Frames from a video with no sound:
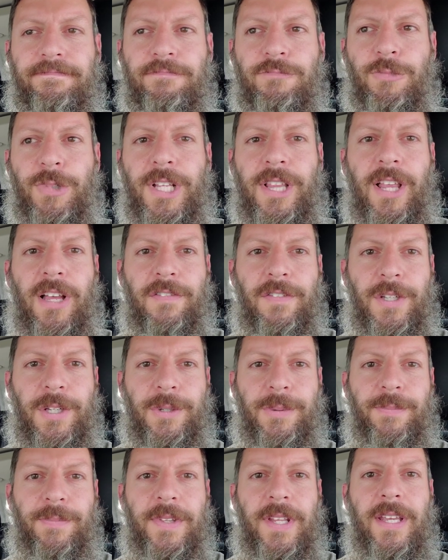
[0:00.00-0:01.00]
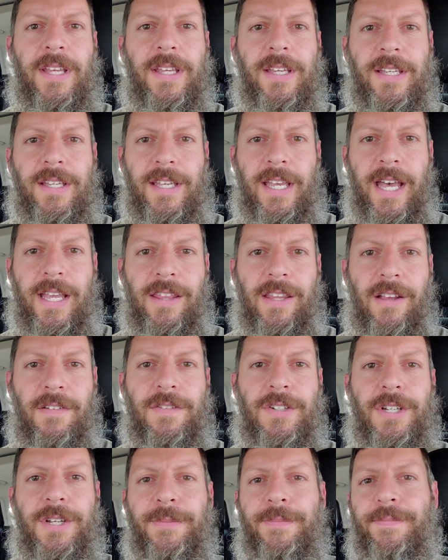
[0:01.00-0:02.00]
We love you, God
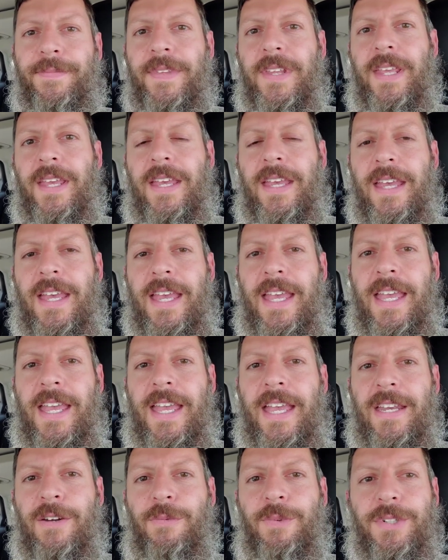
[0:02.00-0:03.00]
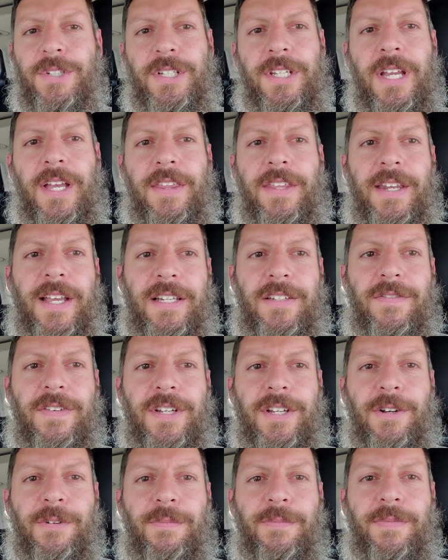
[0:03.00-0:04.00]
loves you, and we'll see you on the next
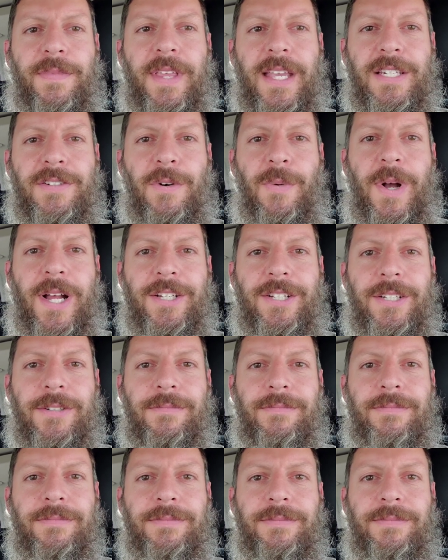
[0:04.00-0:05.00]
video. Thanks for watching.